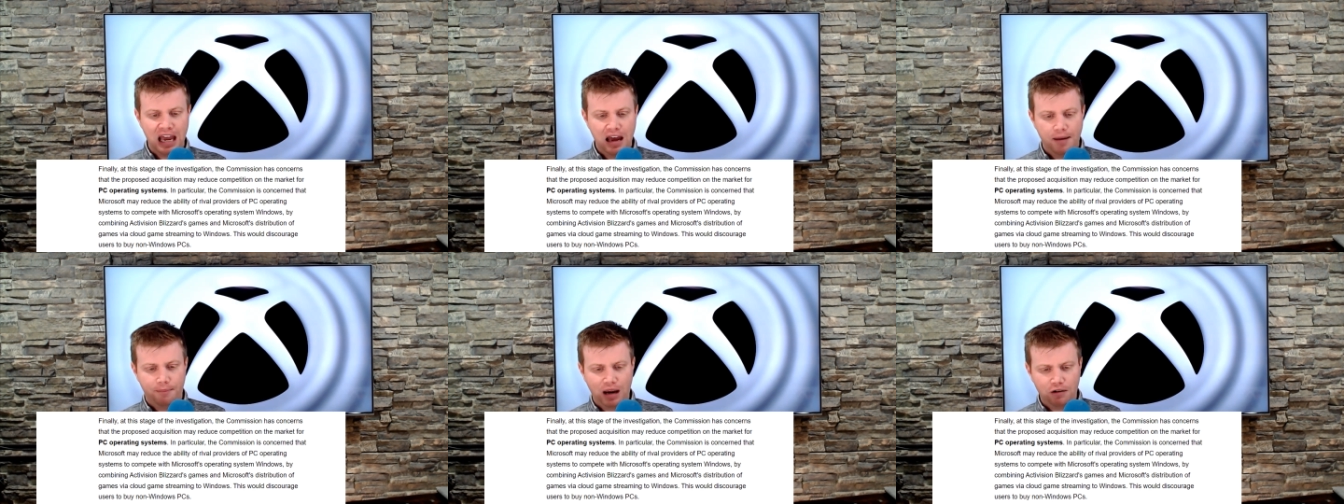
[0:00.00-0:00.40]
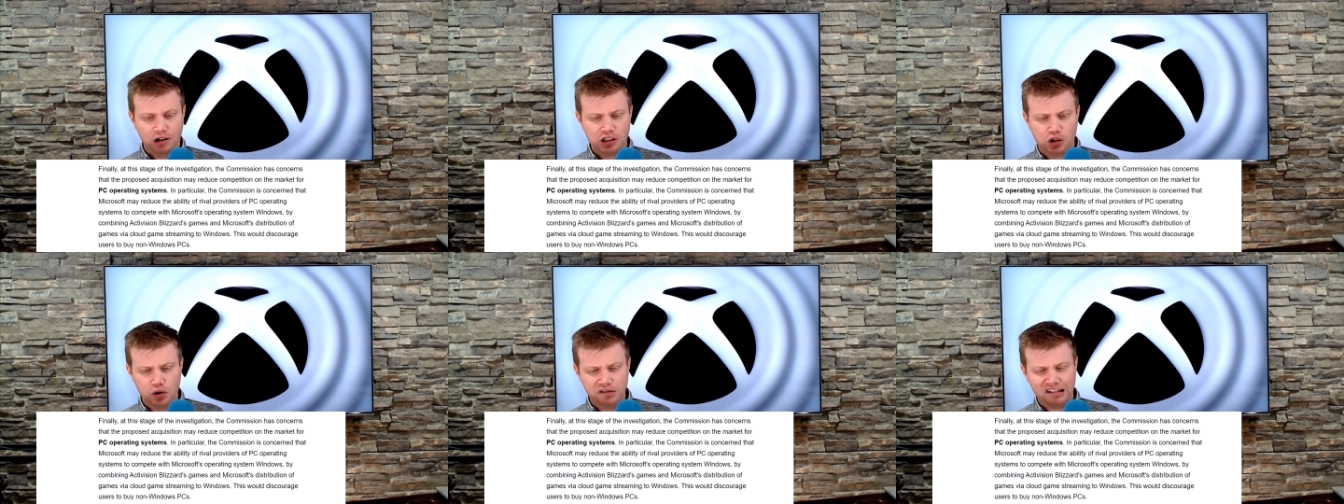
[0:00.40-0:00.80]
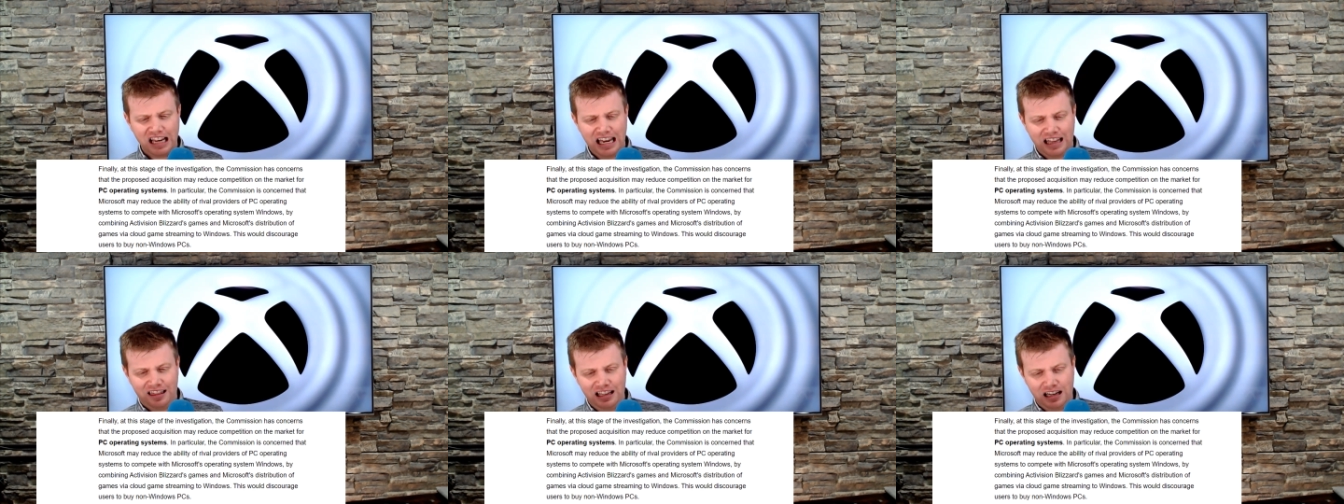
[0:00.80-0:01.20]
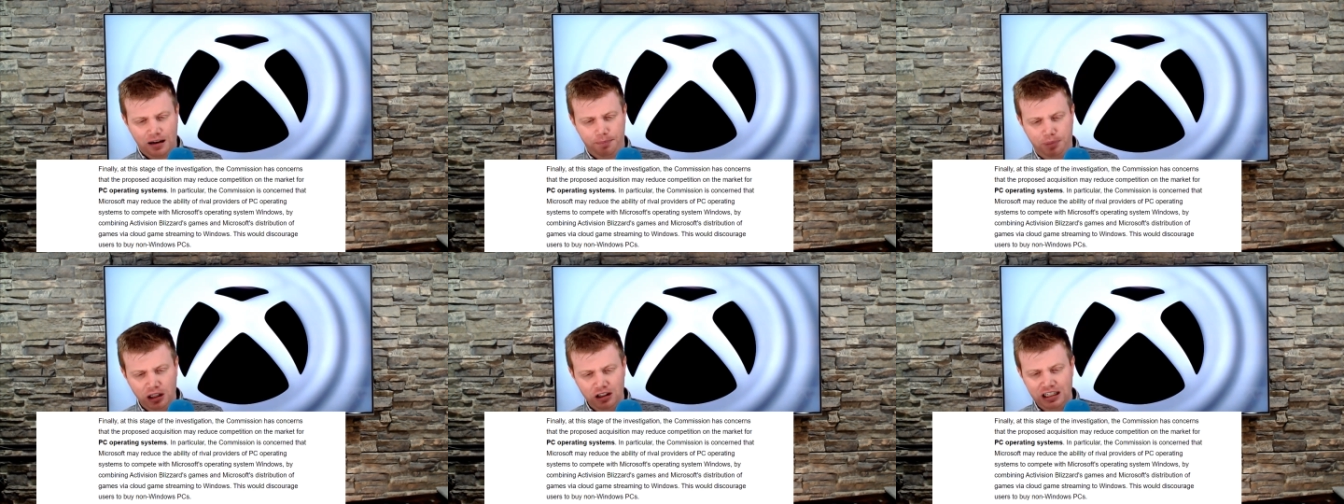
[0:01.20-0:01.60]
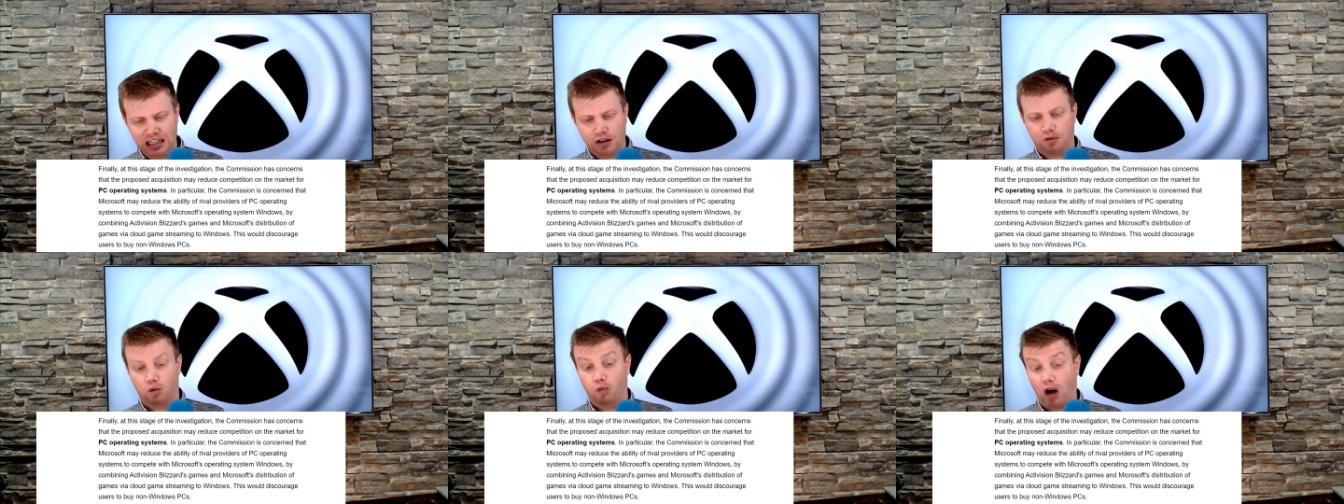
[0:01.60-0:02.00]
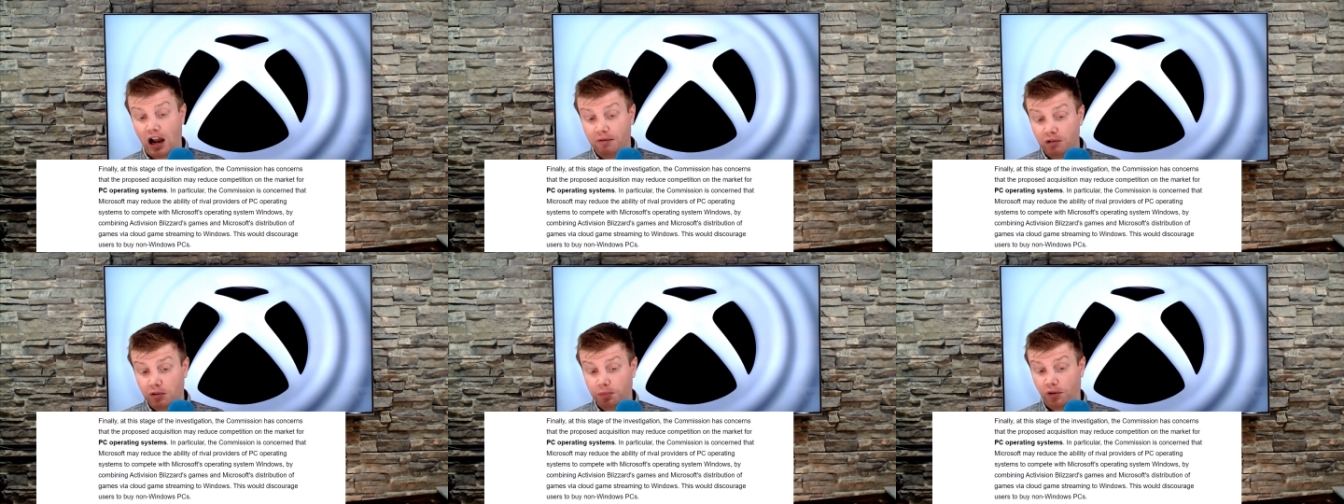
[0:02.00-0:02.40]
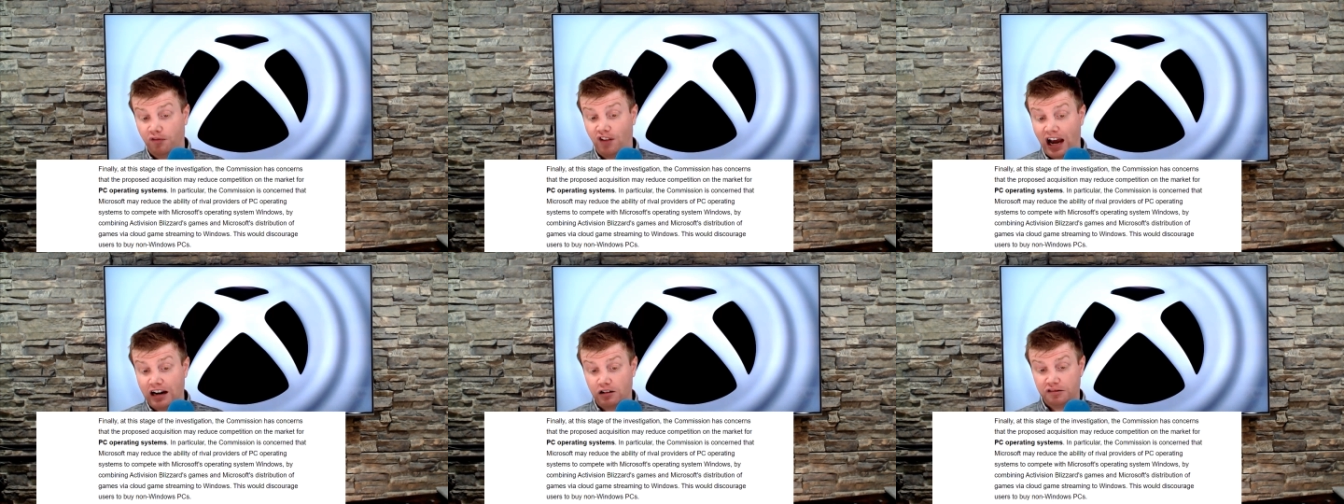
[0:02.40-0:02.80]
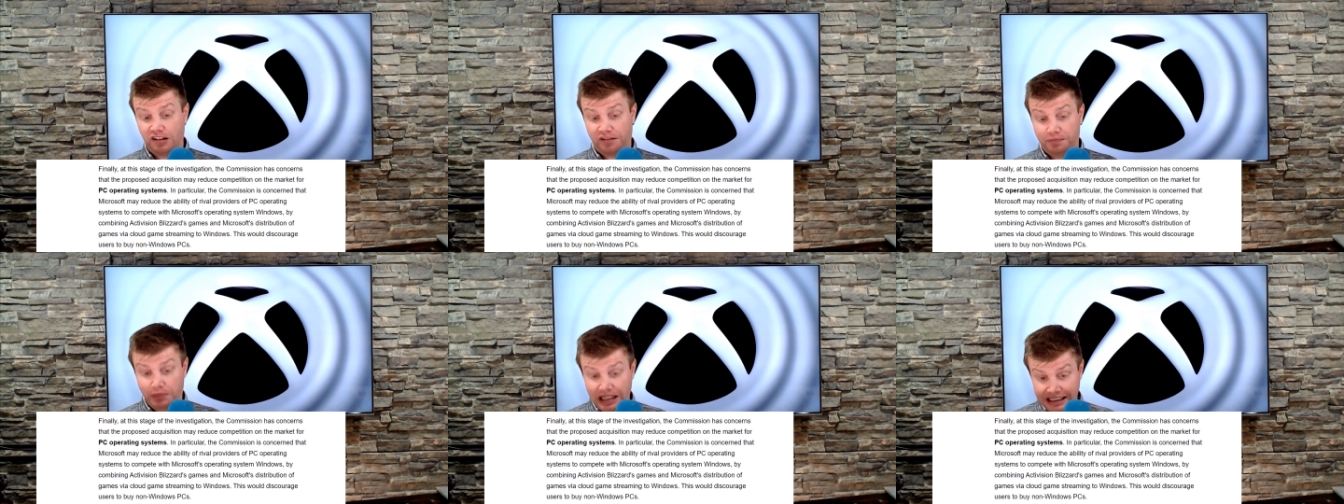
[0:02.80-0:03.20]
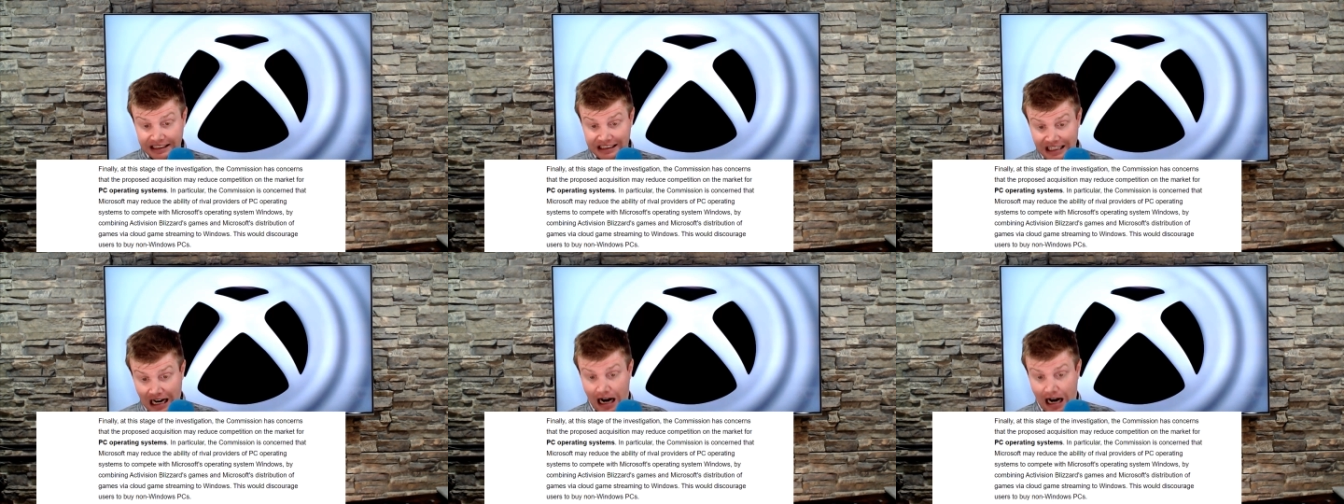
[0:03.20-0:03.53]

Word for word: may reduce the ability of rival providers of PC